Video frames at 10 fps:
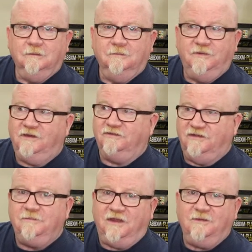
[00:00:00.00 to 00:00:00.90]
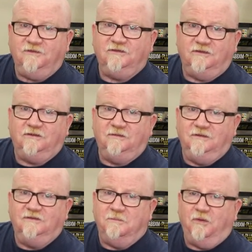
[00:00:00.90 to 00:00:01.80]
Because sometimes it's,
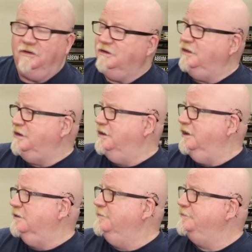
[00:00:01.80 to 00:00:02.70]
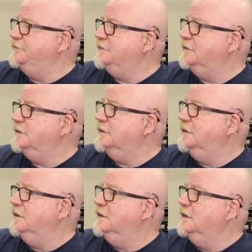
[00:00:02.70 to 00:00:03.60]
it's important to look good.
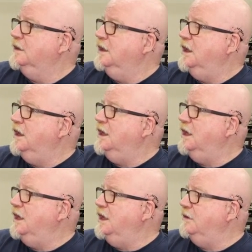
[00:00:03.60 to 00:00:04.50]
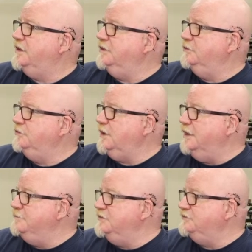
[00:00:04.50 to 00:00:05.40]
Uh, okay, who, I
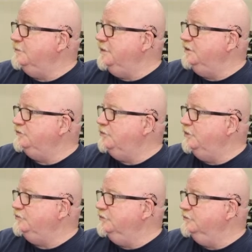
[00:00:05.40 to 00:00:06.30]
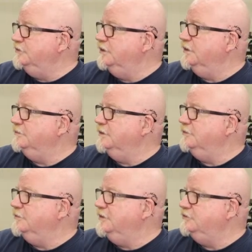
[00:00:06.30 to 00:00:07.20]
missed somebody's questions here. I, I
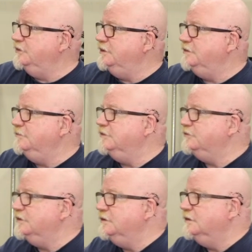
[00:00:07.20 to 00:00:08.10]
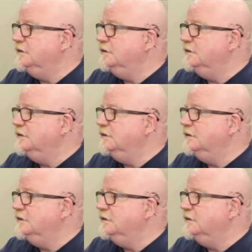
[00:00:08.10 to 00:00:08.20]
want to make sure I didn't miss it.